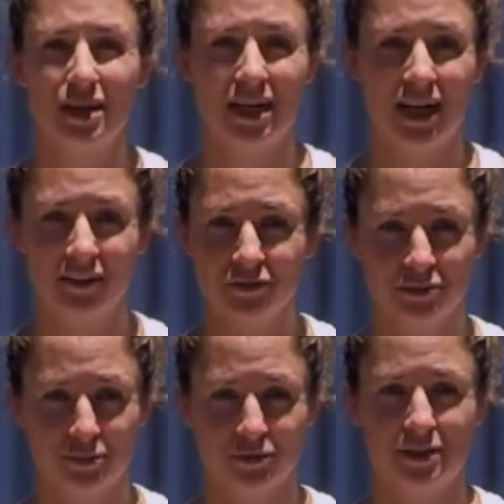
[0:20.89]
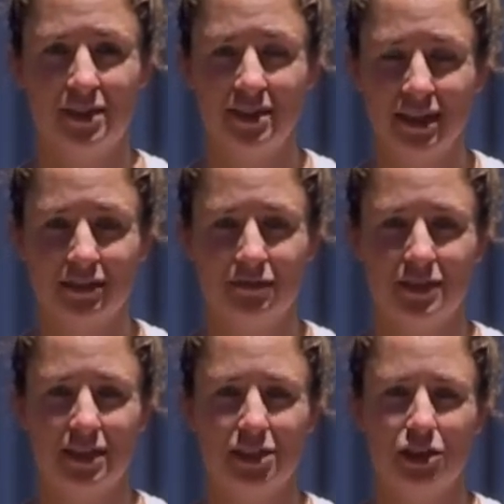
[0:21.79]
uncomfortable to sit for
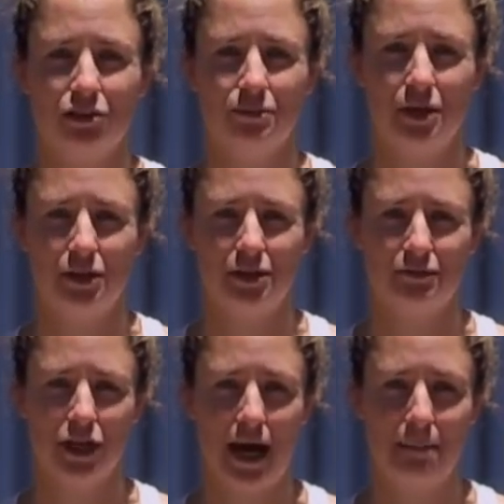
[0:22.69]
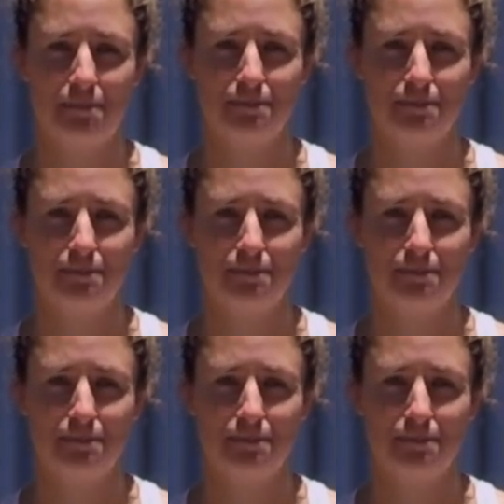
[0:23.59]
such long periods of time.